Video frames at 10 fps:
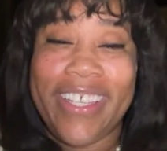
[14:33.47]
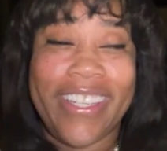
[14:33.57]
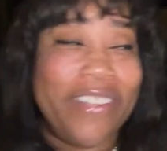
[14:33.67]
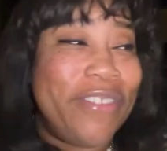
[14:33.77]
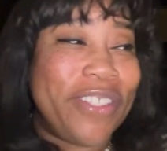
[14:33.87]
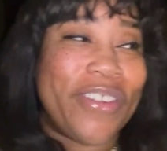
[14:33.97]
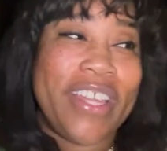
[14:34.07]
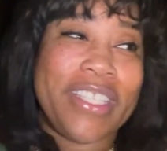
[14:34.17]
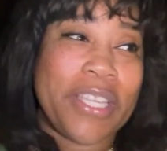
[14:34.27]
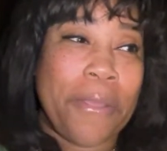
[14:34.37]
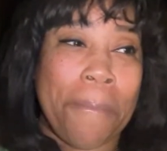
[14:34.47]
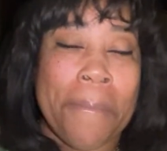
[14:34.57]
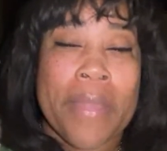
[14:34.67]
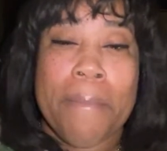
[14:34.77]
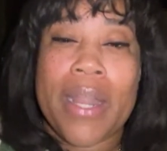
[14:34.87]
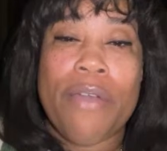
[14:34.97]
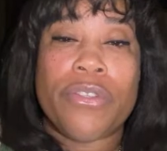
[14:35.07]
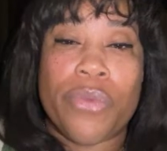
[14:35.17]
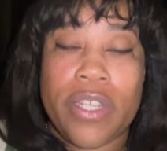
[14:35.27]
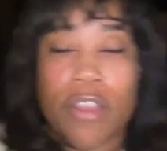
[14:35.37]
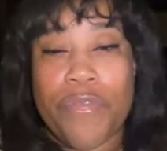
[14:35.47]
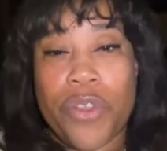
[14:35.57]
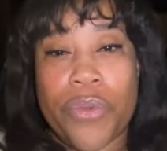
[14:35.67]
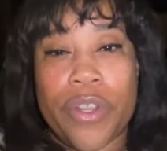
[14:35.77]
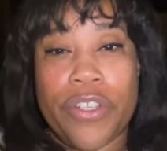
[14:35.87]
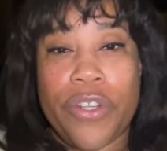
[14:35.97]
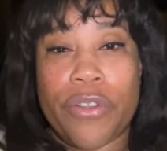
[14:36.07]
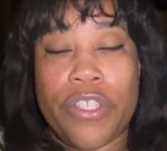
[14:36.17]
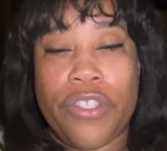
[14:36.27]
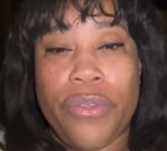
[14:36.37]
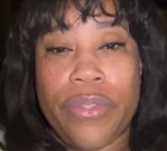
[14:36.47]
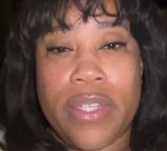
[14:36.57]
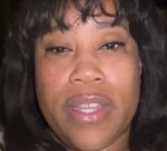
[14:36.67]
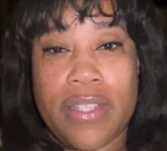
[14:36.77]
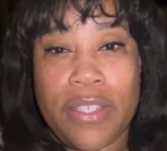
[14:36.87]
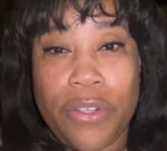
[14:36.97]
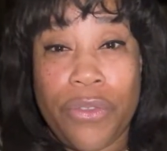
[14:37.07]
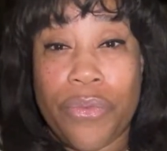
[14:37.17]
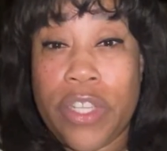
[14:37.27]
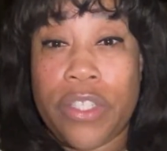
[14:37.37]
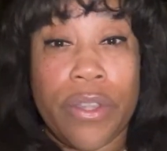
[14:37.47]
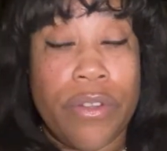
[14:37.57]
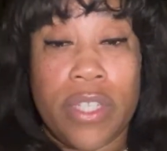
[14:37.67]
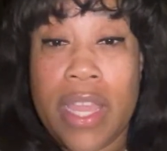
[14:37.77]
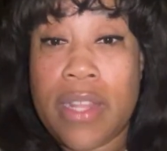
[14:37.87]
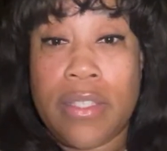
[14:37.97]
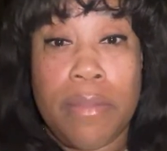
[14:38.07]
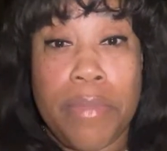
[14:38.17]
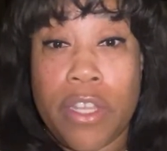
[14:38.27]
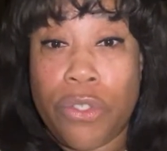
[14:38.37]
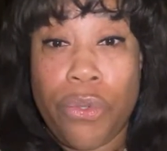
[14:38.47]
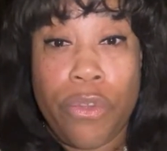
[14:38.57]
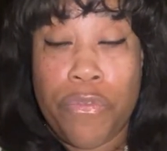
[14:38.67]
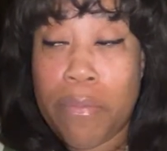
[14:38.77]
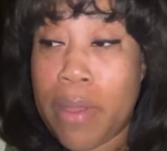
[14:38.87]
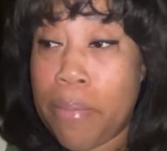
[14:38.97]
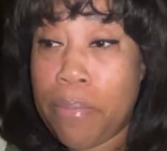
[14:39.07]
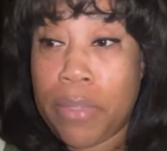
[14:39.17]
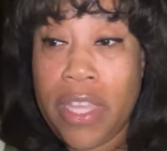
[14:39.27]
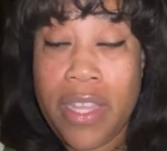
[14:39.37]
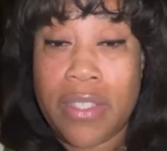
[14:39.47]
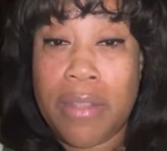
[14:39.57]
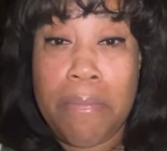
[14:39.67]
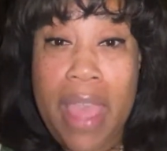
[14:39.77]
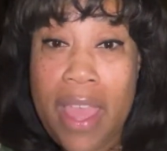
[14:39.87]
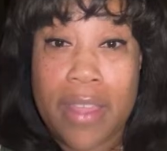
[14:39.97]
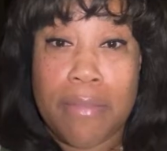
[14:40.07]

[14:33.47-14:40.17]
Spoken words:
It was crazy. But I was really a viewer, just using it to do research and to be a tutor for my kids in math.